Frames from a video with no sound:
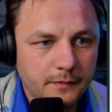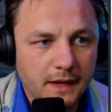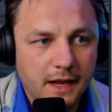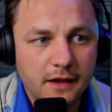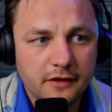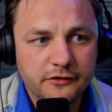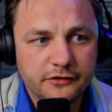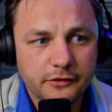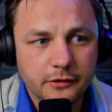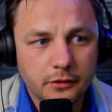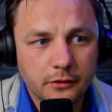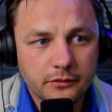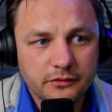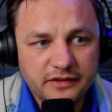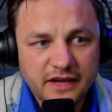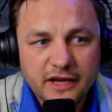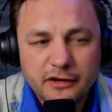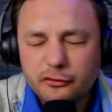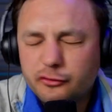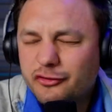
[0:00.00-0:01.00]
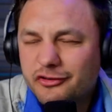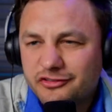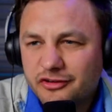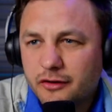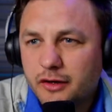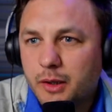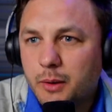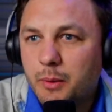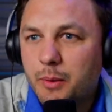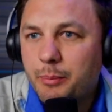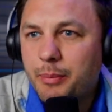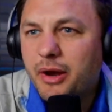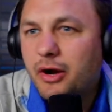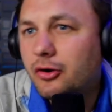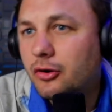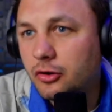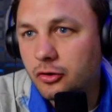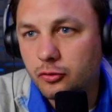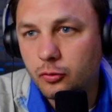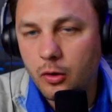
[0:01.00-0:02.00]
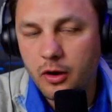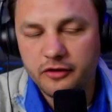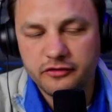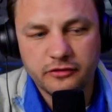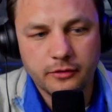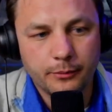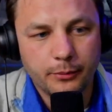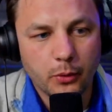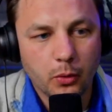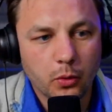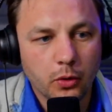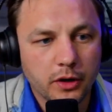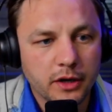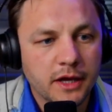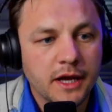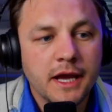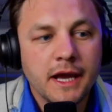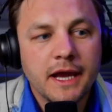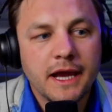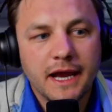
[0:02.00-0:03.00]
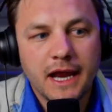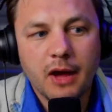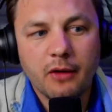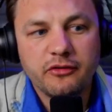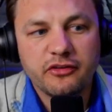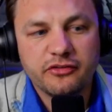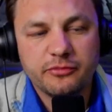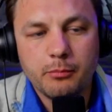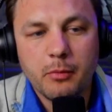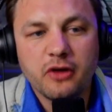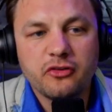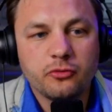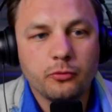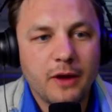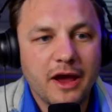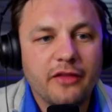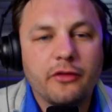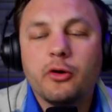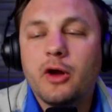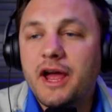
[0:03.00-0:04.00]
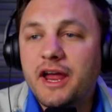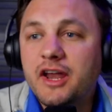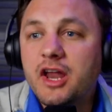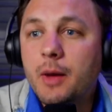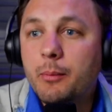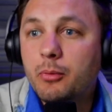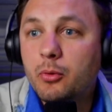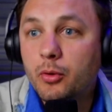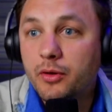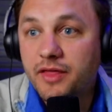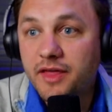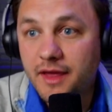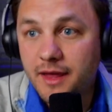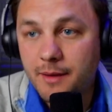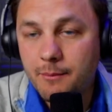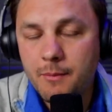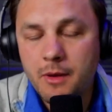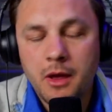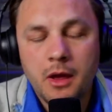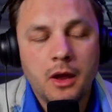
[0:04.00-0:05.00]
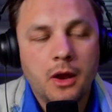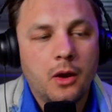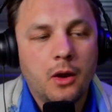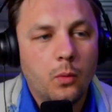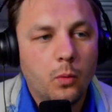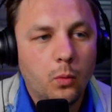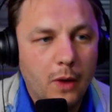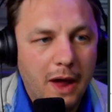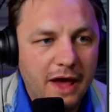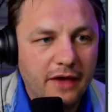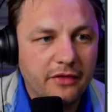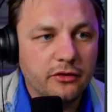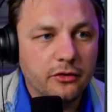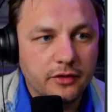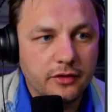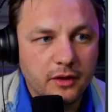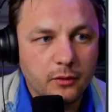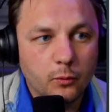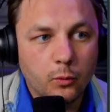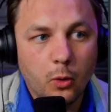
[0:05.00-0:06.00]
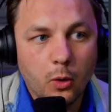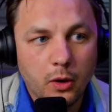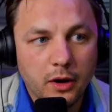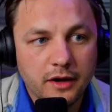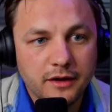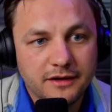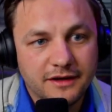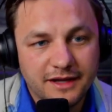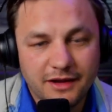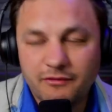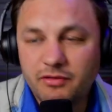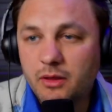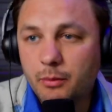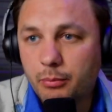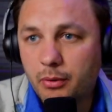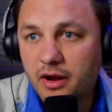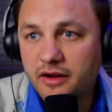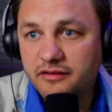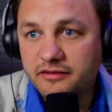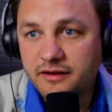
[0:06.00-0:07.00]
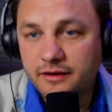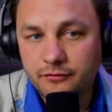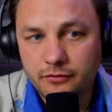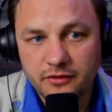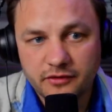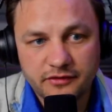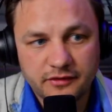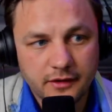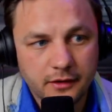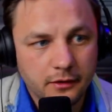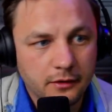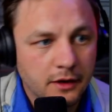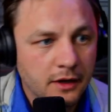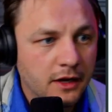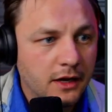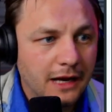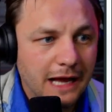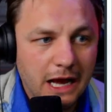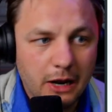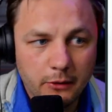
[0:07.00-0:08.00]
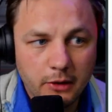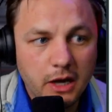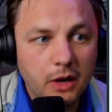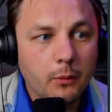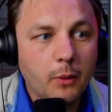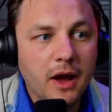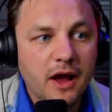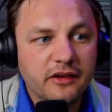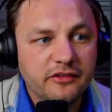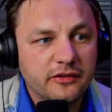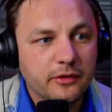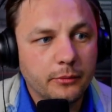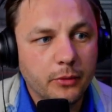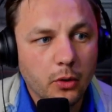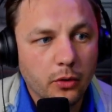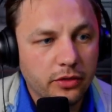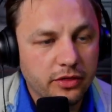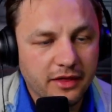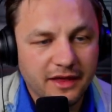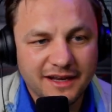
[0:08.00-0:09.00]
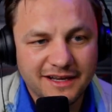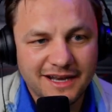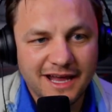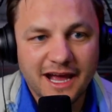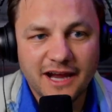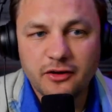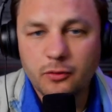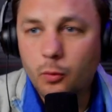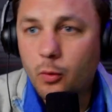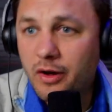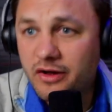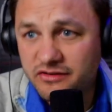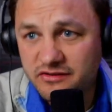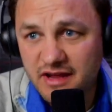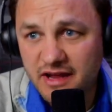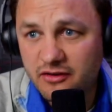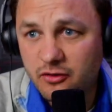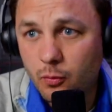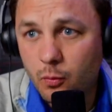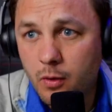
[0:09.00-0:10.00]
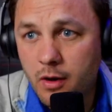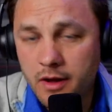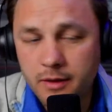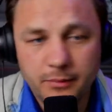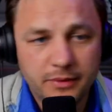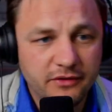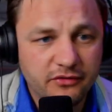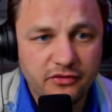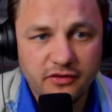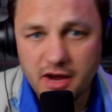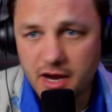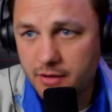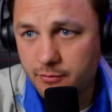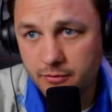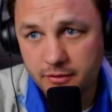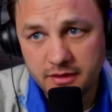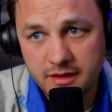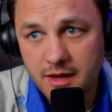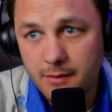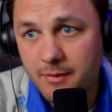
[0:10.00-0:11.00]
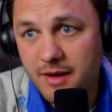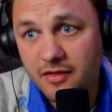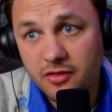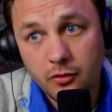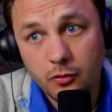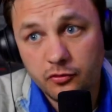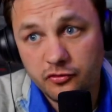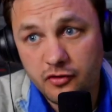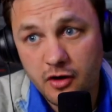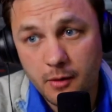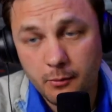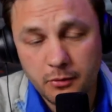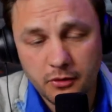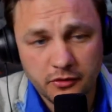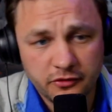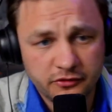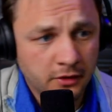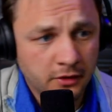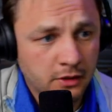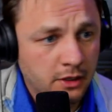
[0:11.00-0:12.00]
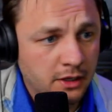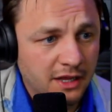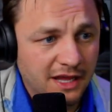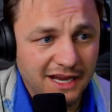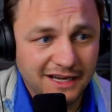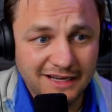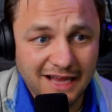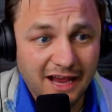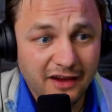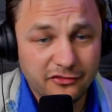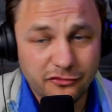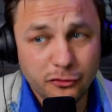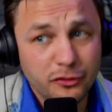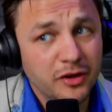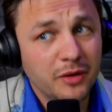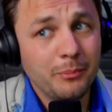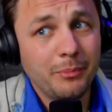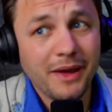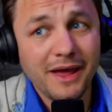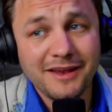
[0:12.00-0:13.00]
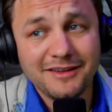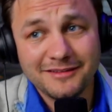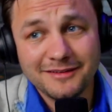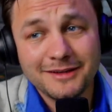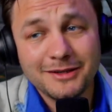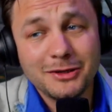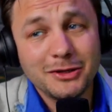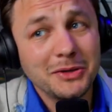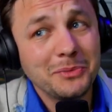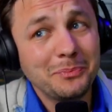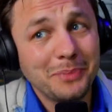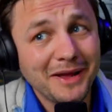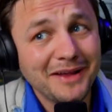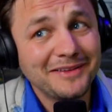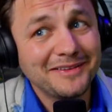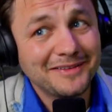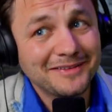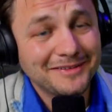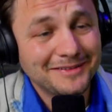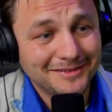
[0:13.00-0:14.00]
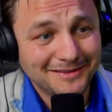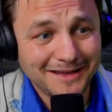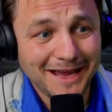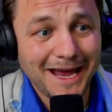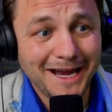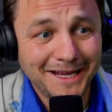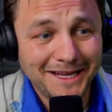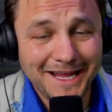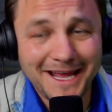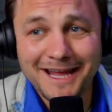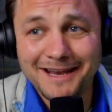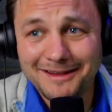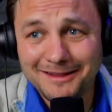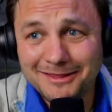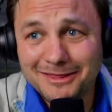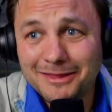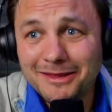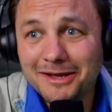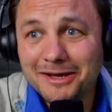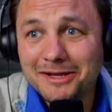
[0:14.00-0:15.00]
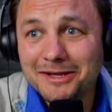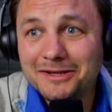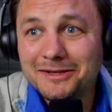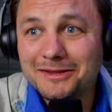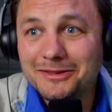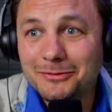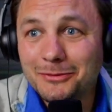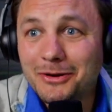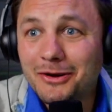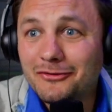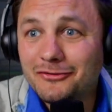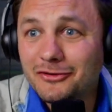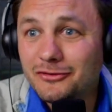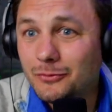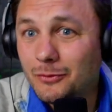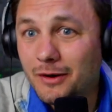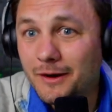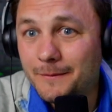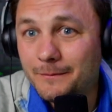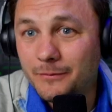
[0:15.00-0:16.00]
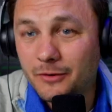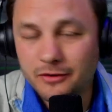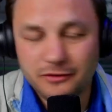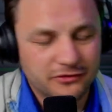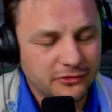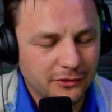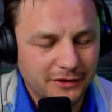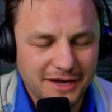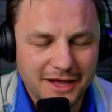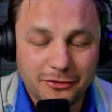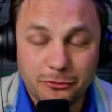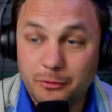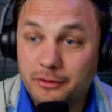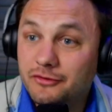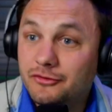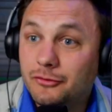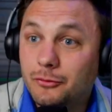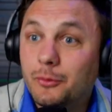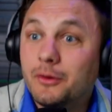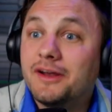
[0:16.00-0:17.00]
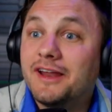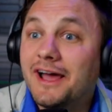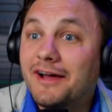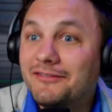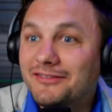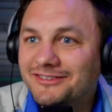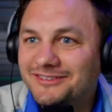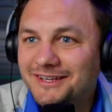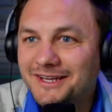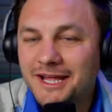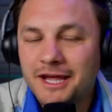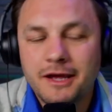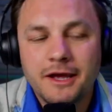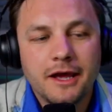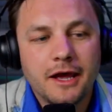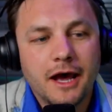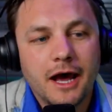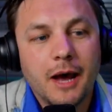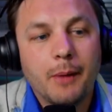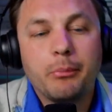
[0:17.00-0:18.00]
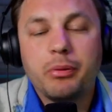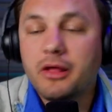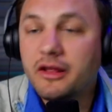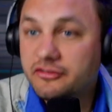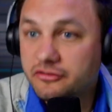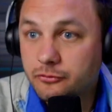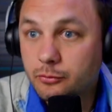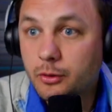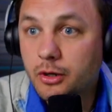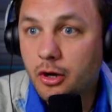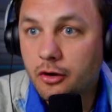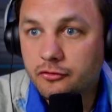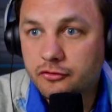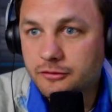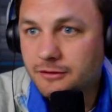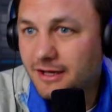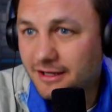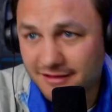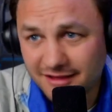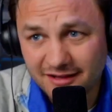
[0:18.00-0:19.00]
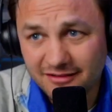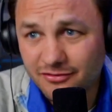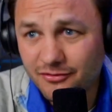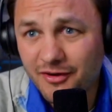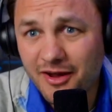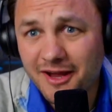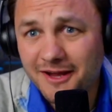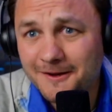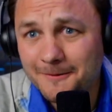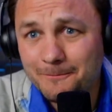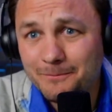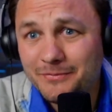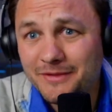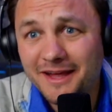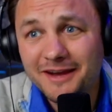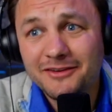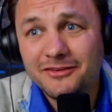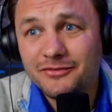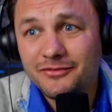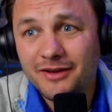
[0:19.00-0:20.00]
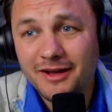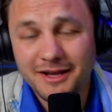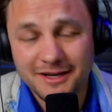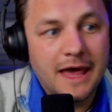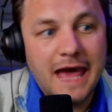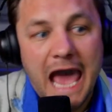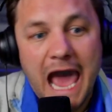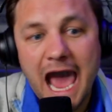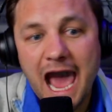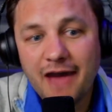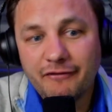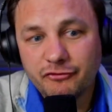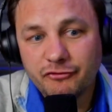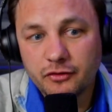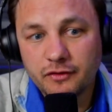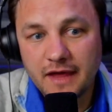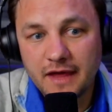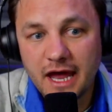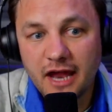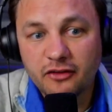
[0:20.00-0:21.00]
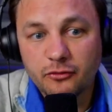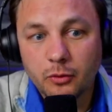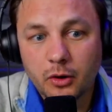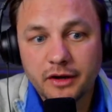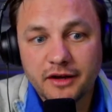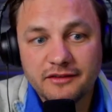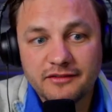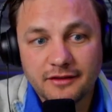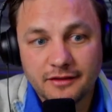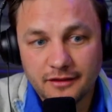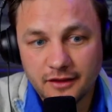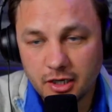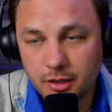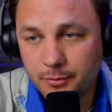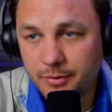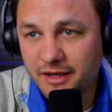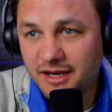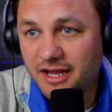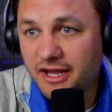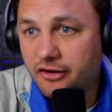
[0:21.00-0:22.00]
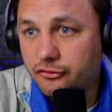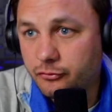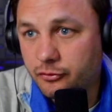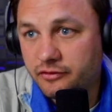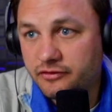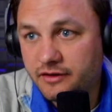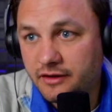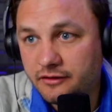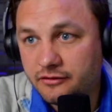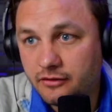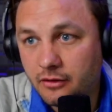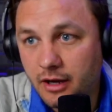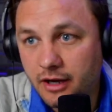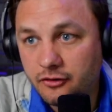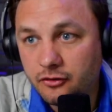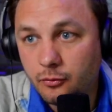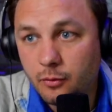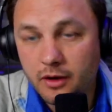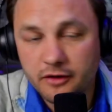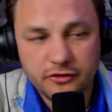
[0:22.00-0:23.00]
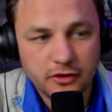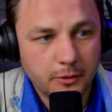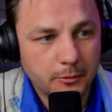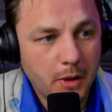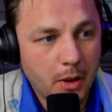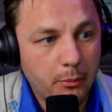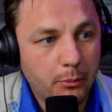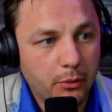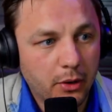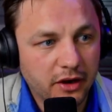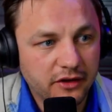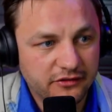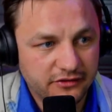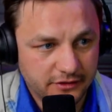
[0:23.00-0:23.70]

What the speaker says: And so Xander just a little bit better across the board. And I would just much rather end up with him rather than Rory, given the price difference there. Outright wise, they're both like 9-1, 10-1. Be fine with them at those numbers. And guys, you can bet Scotty at 300-1, or sorry, not 300-1, obviously, plus 300. Like, that's fine. That is fine. After that is where it gets a little bit interesting. So I do want to talk about Bryson.